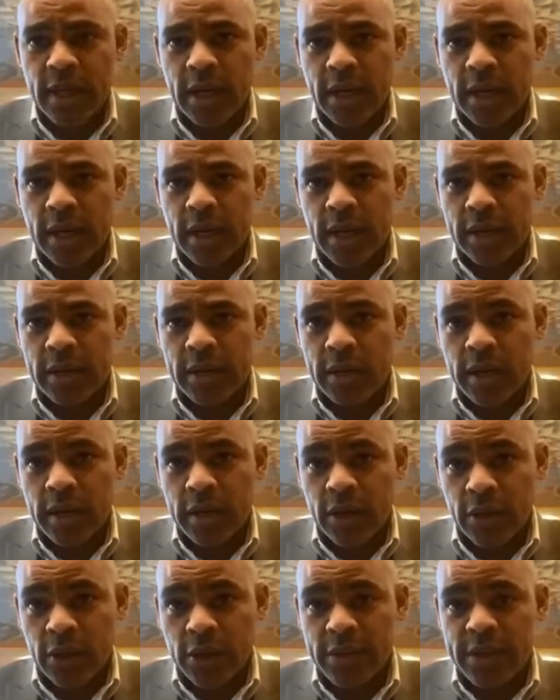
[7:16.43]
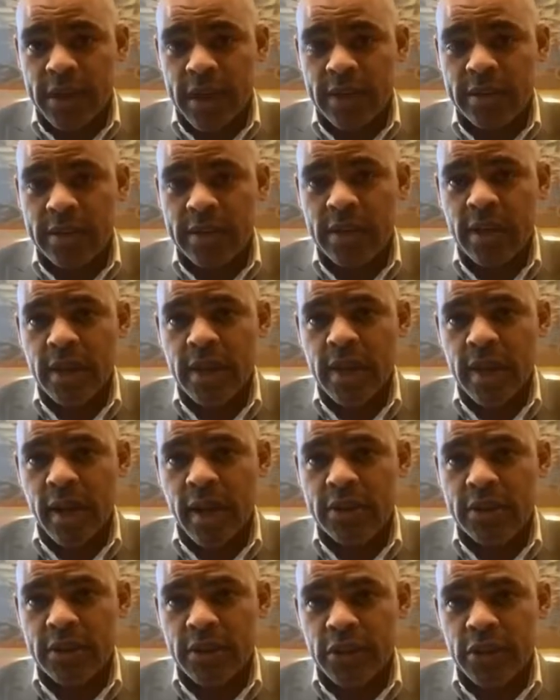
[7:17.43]
uh, and, and, contact
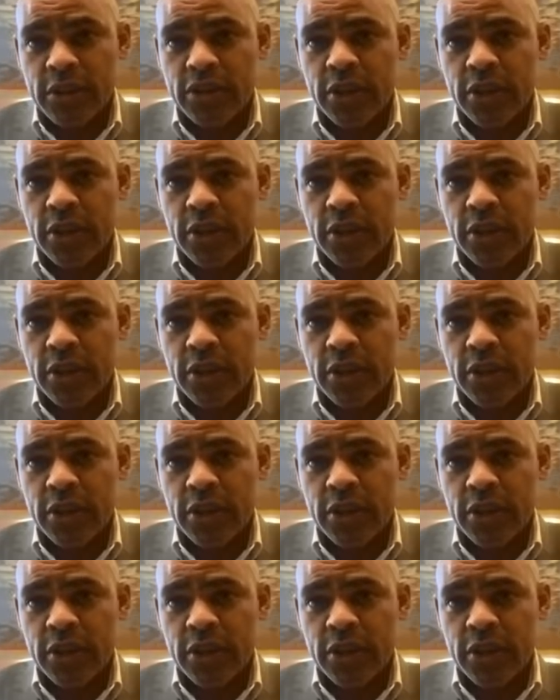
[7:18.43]
us and our